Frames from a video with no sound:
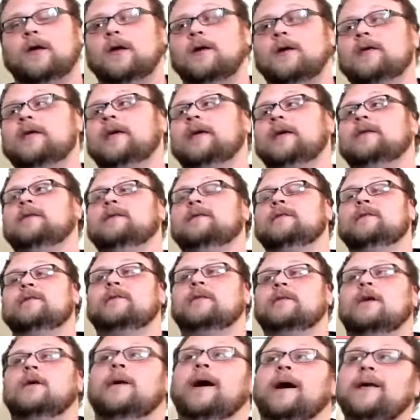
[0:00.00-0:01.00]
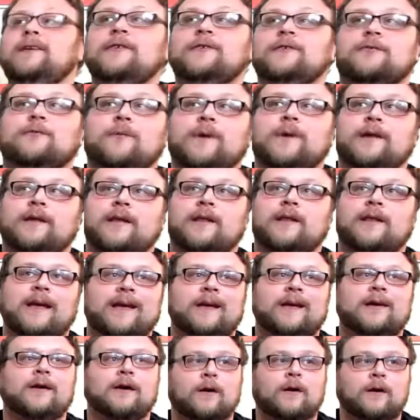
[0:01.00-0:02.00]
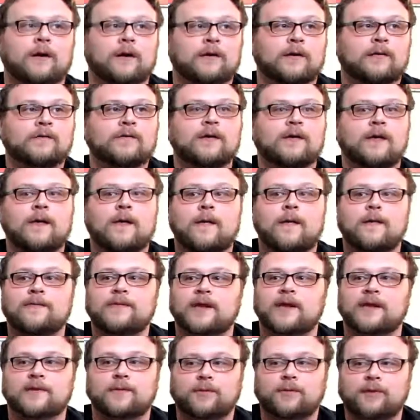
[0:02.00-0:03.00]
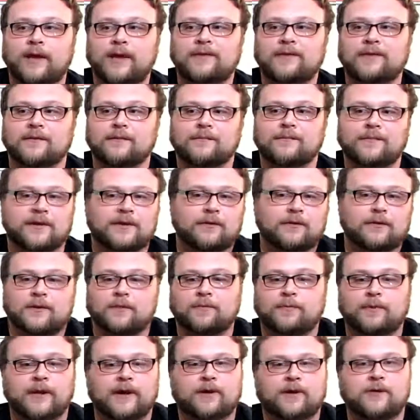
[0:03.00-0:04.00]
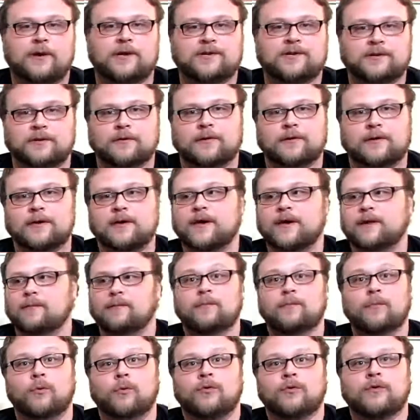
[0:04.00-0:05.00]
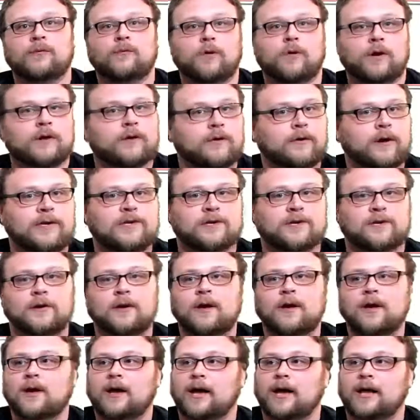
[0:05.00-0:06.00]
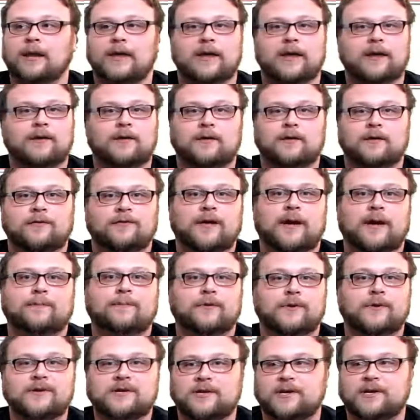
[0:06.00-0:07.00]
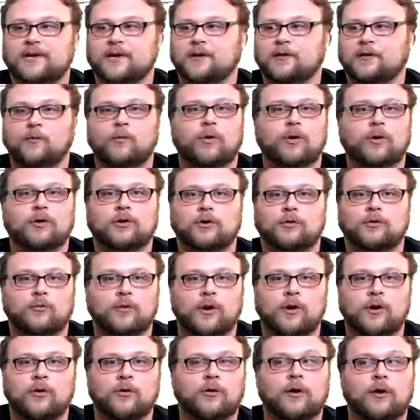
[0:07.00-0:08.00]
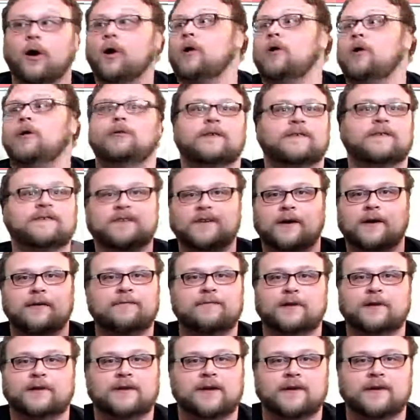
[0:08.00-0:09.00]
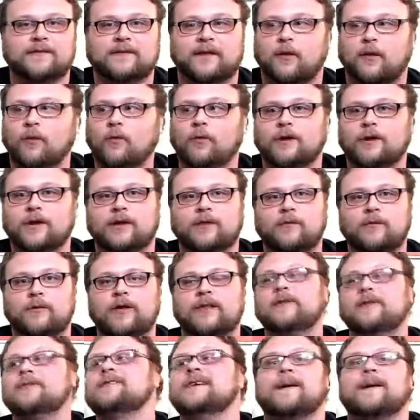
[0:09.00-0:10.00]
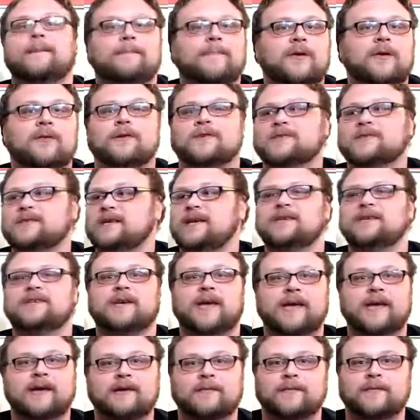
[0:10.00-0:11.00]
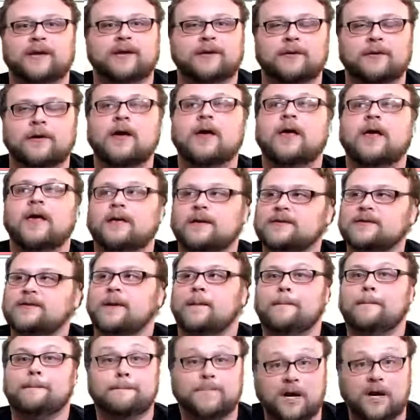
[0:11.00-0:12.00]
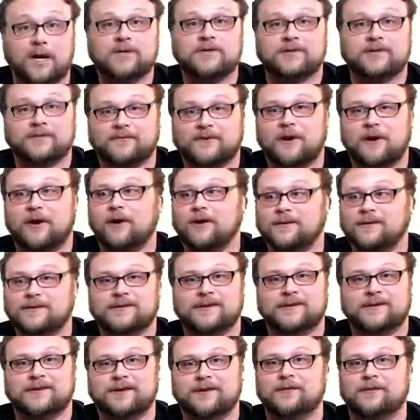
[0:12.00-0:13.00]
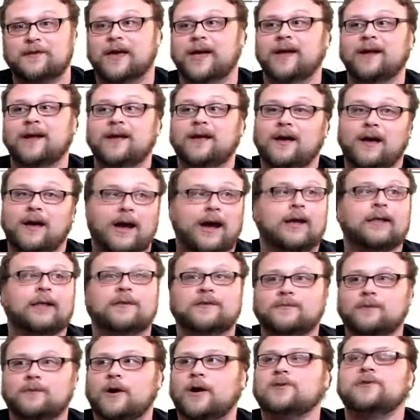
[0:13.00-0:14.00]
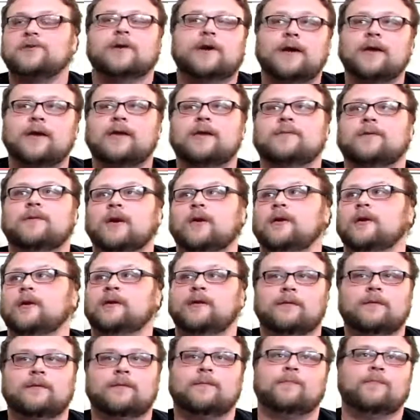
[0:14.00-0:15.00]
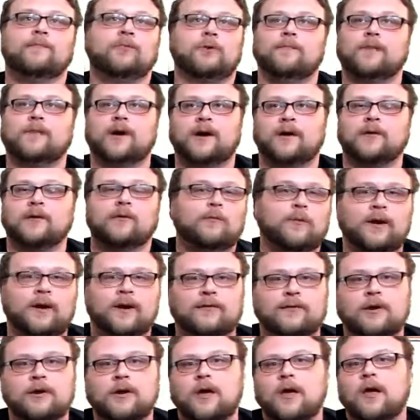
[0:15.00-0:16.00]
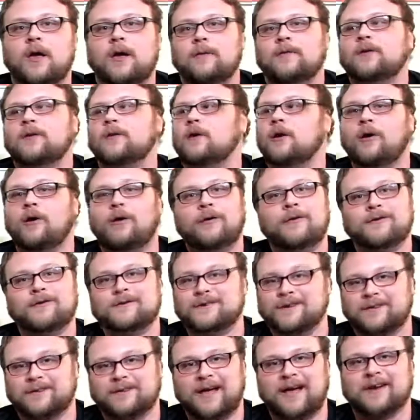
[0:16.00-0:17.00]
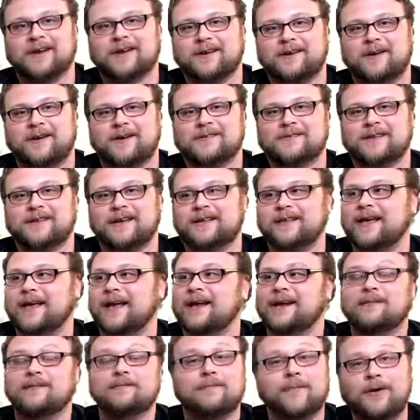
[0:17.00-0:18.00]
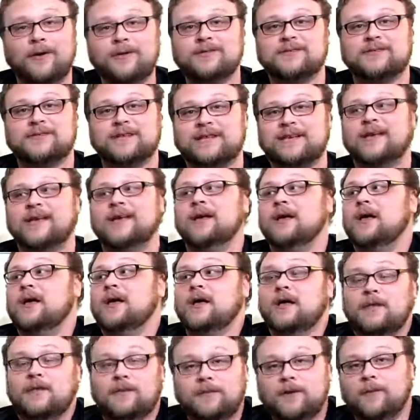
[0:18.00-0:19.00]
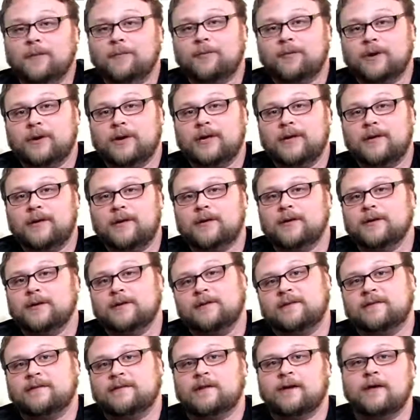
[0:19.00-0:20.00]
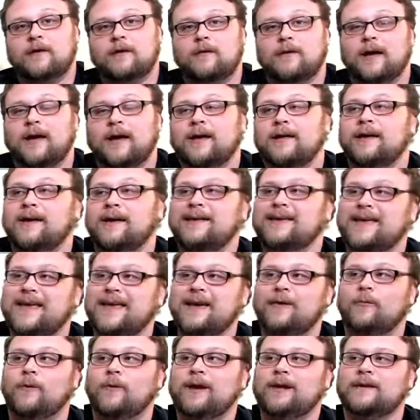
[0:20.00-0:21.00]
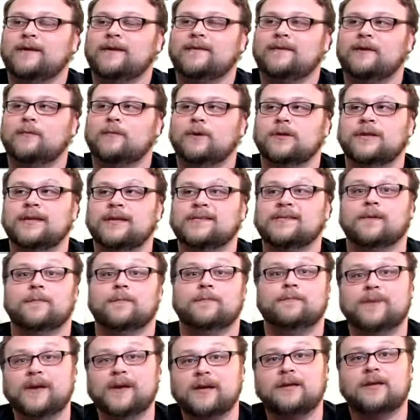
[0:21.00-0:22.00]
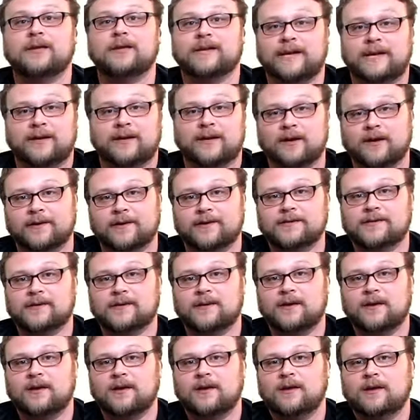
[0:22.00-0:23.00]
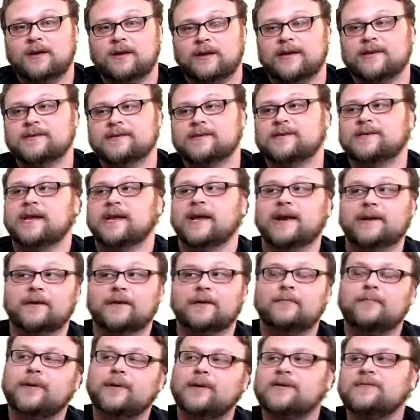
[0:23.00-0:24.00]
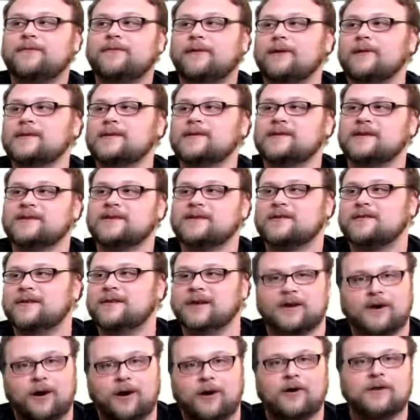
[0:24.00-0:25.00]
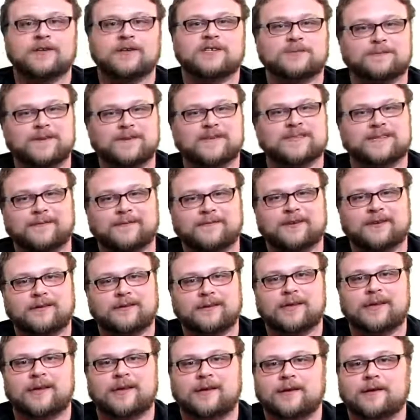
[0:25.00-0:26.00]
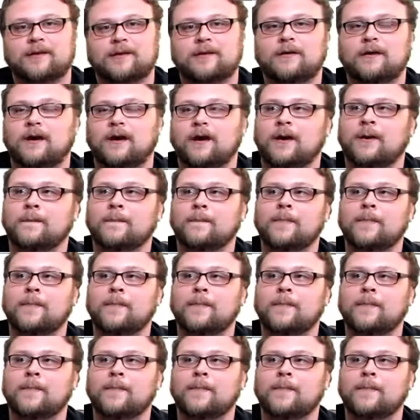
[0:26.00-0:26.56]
Again, so I just really like cards that you play them, you know, you play a creature and you get more than 1 creature. I like, you know, Thopter Engineer, Whirler Rogue, all the stuff that does that. Hornet Queen, there's like a million. Siege Gang Commander, there's a bunch of cards that do that. Eyeless Watcher, I keep going, you know, Brood Monitor, whatever. There's a lot of cards like that, and mostly they're pretty good. So I can't wait to see what this ability does in Standard. But as far as the card specifically here,